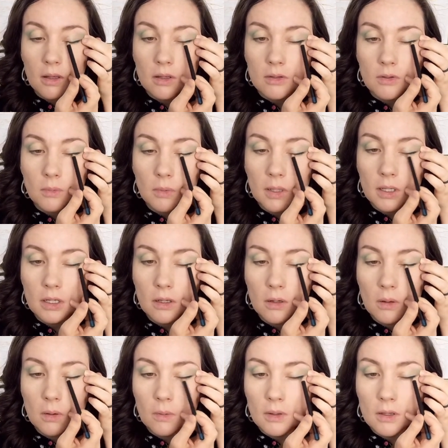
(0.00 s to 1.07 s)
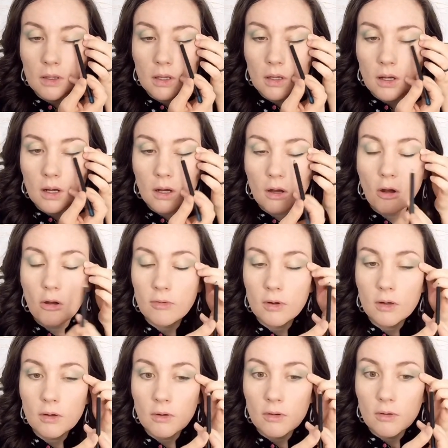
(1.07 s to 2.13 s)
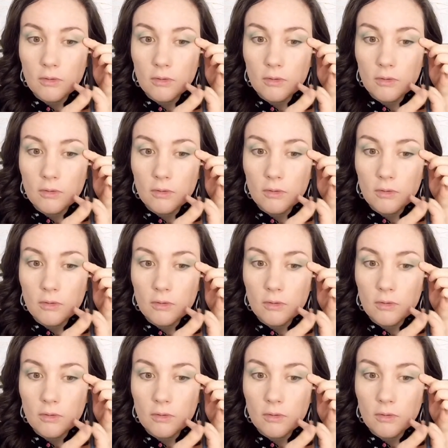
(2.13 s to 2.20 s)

So we're going to go over